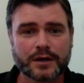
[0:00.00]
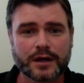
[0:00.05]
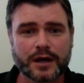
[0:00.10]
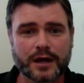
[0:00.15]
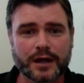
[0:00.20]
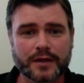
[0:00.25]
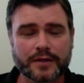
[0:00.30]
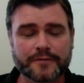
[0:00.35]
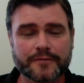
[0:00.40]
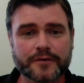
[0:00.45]

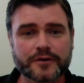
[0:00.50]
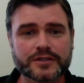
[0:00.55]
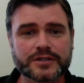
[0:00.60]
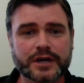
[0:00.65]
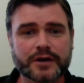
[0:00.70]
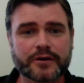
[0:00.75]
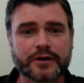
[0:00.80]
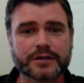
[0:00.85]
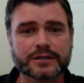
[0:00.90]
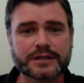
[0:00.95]
Uh, the first
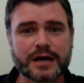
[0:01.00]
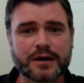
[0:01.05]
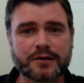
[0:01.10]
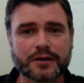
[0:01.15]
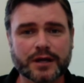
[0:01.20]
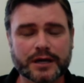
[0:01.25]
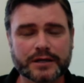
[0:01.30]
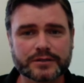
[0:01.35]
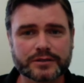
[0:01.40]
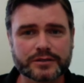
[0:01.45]
area is now
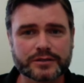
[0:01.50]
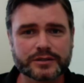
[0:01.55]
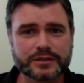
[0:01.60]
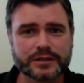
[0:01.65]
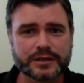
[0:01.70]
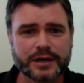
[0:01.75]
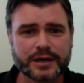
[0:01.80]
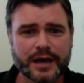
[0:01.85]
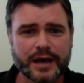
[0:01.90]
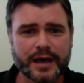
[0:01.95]

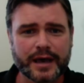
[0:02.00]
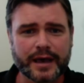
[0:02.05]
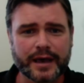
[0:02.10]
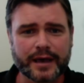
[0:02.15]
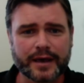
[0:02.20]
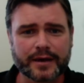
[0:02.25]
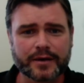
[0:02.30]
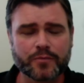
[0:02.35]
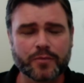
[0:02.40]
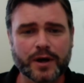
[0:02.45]
licensed,
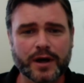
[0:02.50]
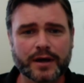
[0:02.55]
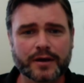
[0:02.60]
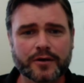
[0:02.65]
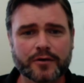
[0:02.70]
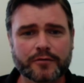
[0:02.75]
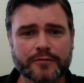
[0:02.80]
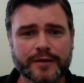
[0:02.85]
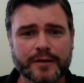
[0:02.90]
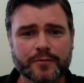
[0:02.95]
and by
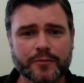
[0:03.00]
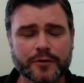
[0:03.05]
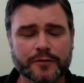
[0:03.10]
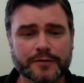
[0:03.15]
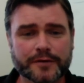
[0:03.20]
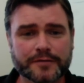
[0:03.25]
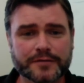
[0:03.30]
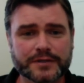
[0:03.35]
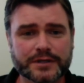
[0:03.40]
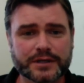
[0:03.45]
November
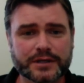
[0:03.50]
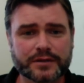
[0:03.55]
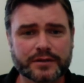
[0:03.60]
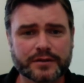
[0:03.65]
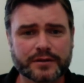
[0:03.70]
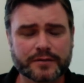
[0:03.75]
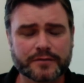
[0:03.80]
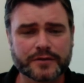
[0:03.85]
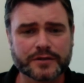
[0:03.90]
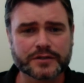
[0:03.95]

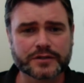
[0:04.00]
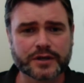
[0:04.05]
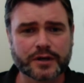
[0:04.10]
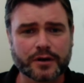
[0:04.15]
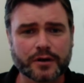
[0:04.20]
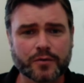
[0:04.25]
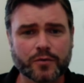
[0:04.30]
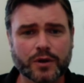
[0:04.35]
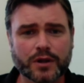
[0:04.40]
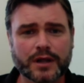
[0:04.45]
15th of this
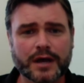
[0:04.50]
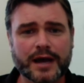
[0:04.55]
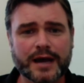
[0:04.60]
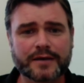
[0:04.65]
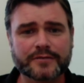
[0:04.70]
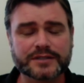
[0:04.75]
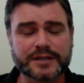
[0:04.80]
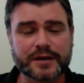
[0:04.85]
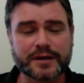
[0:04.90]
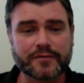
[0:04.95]
year, we'll
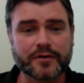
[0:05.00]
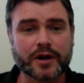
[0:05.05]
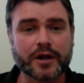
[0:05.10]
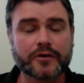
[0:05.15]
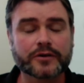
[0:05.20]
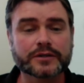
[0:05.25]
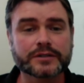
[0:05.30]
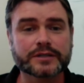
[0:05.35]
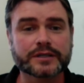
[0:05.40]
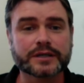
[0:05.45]
have
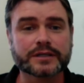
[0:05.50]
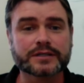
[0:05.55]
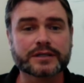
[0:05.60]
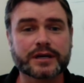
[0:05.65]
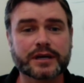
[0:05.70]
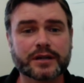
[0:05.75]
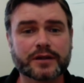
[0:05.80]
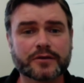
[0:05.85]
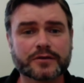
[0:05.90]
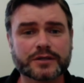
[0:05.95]
706
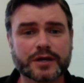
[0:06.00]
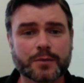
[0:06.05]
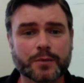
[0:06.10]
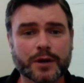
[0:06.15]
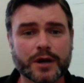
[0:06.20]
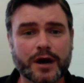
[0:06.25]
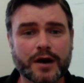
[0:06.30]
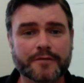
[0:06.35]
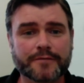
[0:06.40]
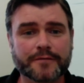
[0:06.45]
kilos
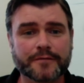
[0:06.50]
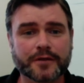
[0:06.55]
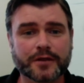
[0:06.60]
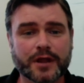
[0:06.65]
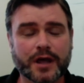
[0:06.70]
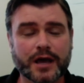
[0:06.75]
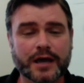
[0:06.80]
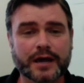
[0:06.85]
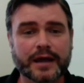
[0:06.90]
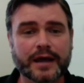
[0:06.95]
coming off of the
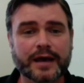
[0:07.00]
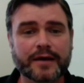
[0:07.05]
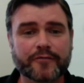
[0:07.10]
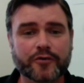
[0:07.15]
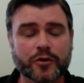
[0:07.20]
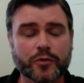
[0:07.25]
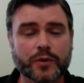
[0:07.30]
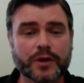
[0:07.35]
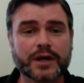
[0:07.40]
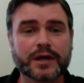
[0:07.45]
line
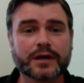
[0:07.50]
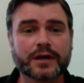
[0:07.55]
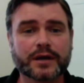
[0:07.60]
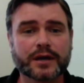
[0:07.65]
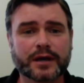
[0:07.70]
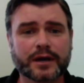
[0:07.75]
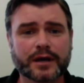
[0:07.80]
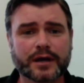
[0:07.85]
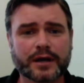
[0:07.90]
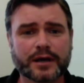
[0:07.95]
every week
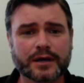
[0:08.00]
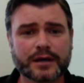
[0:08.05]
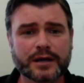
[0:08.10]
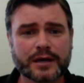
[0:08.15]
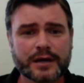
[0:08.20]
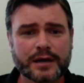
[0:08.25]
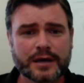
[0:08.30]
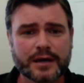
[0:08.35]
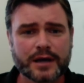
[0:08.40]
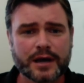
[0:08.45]
in
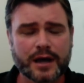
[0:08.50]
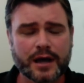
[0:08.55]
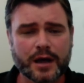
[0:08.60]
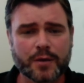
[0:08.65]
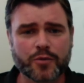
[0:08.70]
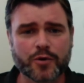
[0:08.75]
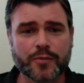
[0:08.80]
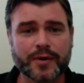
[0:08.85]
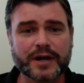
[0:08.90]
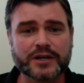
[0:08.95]
a,
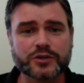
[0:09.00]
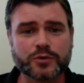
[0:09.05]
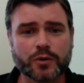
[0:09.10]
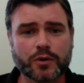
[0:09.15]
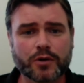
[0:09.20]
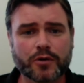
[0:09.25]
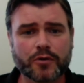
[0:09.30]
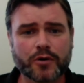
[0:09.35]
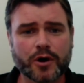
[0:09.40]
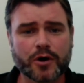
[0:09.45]
a
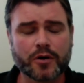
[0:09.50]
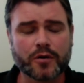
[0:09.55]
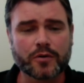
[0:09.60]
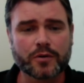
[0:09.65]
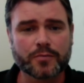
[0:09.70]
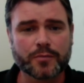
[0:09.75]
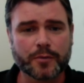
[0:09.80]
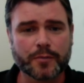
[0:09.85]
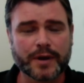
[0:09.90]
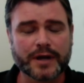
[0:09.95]
perpetual grow,
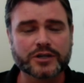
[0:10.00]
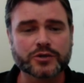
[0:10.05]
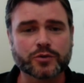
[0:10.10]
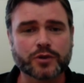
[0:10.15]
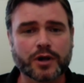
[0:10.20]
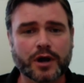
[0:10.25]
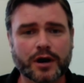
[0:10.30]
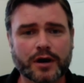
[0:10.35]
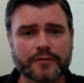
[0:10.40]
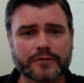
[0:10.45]

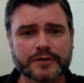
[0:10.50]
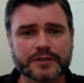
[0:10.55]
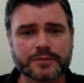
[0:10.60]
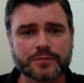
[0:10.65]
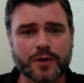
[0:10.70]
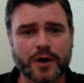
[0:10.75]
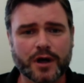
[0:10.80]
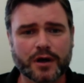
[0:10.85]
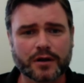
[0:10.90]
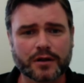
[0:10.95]
perpetual harvest
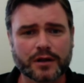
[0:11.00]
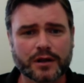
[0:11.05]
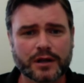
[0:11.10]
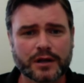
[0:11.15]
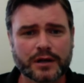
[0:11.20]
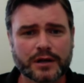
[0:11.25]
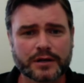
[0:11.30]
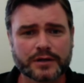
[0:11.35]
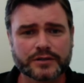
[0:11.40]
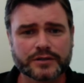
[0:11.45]
model.
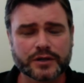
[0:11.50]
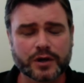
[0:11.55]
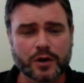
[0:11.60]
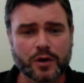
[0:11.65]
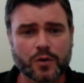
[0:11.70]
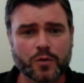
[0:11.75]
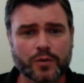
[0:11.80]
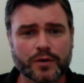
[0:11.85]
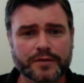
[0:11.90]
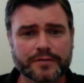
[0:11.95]

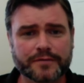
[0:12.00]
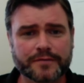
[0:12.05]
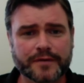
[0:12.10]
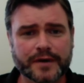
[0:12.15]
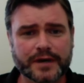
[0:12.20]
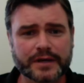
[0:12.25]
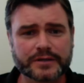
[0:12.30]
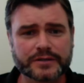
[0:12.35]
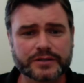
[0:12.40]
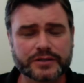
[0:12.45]
So, with
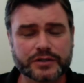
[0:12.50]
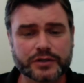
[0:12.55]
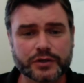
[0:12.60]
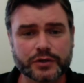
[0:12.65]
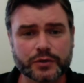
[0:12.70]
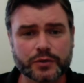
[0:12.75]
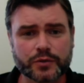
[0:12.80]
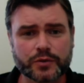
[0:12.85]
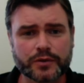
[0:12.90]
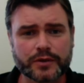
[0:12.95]
phase
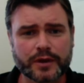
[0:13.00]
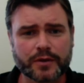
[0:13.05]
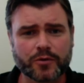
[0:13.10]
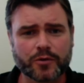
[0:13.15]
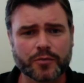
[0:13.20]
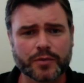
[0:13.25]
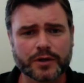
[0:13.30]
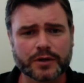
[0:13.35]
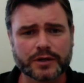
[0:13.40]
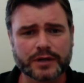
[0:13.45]
two that
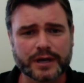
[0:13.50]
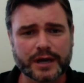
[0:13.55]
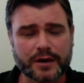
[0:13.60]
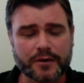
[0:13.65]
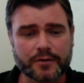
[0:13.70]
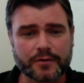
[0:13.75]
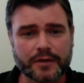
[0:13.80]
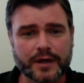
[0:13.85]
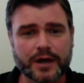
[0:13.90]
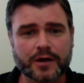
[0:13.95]
we're building
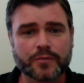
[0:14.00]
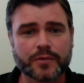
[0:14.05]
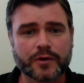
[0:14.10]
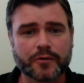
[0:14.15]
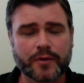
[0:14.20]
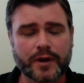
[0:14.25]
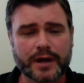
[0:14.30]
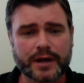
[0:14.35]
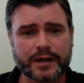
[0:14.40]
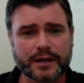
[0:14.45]
out, that'll be
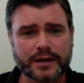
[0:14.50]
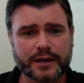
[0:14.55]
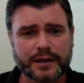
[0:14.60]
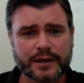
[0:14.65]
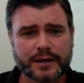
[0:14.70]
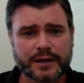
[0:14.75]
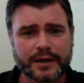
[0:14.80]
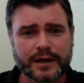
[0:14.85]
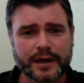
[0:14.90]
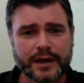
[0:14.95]
ready
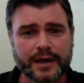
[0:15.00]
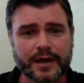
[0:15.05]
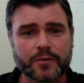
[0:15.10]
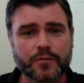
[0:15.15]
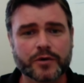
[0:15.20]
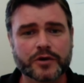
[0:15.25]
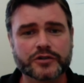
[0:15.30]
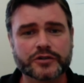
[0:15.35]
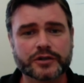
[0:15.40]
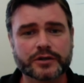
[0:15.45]
and
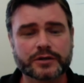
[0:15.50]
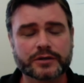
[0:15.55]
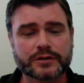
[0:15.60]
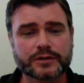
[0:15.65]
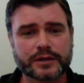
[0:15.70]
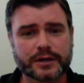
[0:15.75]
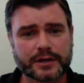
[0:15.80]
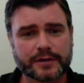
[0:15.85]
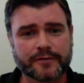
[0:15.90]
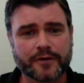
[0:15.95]
commissioned,
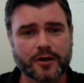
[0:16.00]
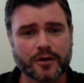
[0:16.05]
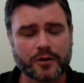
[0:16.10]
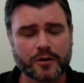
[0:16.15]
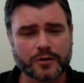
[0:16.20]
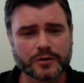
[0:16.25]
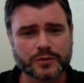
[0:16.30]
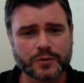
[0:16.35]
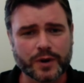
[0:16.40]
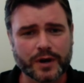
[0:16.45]
if all
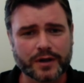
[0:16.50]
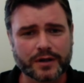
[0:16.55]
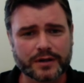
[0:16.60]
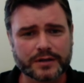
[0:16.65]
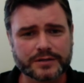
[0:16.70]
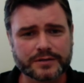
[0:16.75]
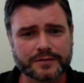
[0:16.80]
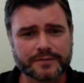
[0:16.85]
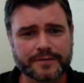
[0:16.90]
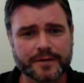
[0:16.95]
goes well,
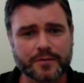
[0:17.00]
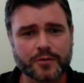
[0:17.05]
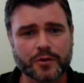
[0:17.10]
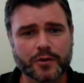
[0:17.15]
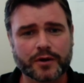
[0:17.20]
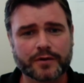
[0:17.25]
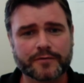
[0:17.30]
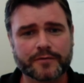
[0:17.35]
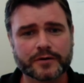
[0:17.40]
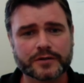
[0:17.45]
as of
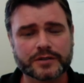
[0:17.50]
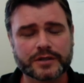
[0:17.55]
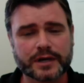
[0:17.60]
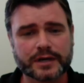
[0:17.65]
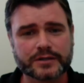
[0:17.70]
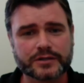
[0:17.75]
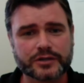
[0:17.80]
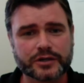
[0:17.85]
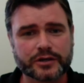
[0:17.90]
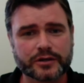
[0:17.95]
February 1st
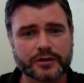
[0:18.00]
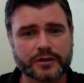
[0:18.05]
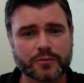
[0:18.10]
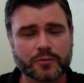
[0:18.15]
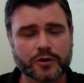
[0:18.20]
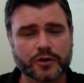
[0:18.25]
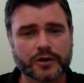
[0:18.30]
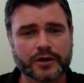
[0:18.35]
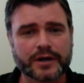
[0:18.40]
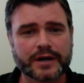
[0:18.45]
next year. And then
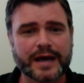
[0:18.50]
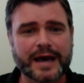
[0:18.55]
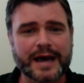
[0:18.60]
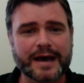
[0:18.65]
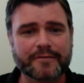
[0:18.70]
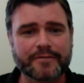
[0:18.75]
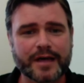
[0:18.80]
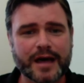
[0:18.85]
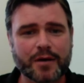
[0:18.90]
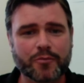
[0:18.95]
we're looking to
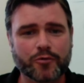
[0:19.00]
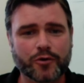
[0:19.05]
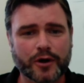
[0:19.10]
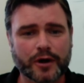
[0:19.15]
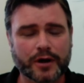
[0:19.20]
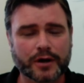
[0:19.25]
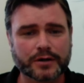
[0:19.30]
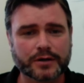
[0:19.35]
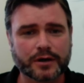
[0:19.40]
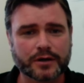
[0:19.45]
have that
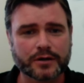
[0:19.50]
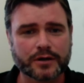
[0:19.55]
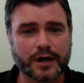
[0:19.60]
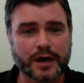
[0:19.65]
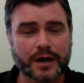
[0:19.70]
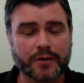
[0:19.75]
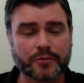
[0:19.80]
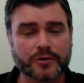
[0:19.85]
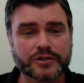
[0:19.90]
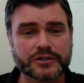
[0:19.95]
product
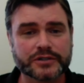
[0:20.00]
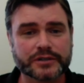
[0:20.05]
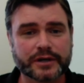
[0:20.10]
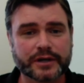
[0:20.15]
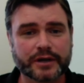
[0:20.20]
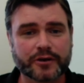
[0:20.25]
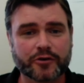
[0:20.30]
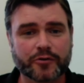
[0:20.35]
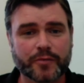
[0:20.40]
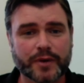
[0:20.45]
online, which is an
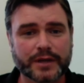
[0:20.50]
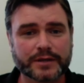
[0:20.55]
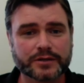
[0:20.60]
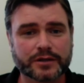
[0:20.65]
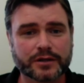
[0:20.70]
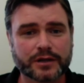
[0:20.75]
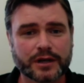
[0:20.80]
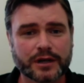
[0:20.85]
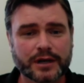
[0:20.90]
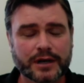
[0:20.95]

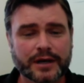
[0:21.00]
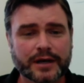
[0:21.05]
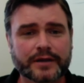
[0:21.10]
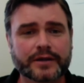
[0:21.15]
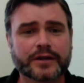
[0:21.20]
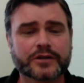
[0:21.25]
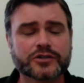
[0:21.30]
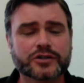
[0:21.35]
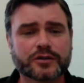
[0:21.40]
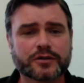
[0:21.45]
incremental
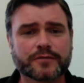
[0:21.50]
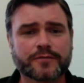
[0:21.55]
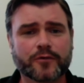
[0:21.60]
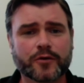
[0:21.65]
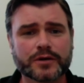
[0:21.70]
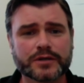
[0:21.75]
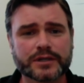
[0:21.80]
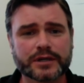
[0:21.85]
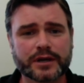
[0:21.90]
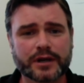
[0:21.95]
additional
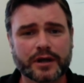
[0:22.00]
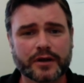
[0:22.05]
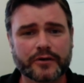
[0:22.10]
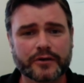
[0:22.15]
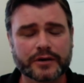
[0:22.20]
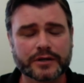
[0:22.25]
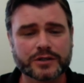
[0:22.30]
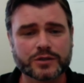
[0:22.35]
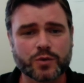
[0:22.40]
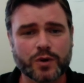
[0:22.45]

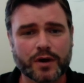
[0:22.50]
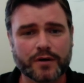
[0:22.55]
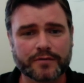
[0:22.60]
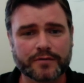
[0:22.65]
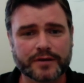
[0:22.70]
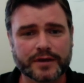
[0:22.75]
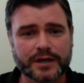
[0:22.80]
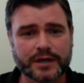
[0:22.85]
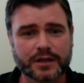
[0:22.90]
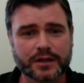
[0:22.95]
1,412
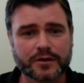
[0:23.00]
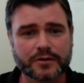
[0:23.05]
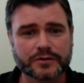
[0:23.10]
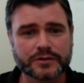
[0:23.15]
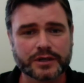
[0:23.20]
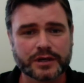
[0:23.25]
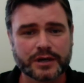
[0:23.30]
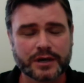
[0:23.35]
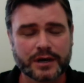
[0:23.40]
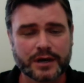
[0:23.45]

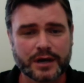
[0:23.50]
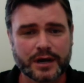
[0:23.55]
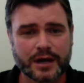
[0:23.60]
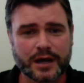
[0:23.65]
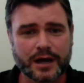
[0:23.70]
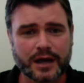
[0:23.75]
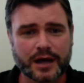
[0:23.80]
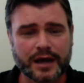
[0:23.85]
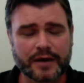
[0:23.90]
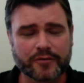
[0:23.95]
kilos
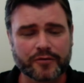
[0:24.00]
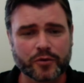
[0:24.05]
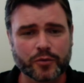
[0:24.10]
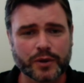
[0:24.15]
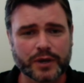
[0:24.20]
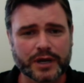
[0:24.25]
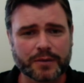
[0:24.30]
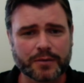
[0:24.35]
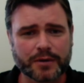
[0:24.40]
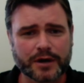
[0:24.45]
uh, every
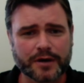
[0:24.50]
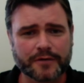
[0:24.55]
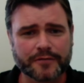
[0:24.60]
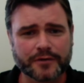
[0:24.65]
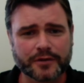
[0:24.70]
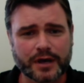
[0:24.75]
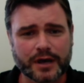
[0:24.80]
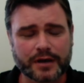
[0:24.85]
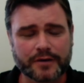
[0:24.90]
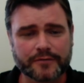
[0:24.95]
week coming off the
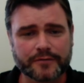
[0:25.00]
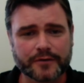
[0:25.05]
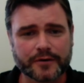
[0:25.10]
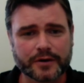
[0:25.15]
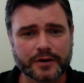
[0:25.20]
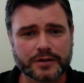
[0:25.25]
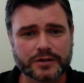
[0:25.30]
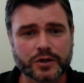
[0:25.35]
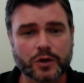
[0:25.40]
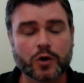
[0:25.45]
line
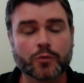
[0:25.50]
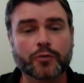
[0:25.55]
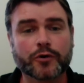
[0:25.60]
for total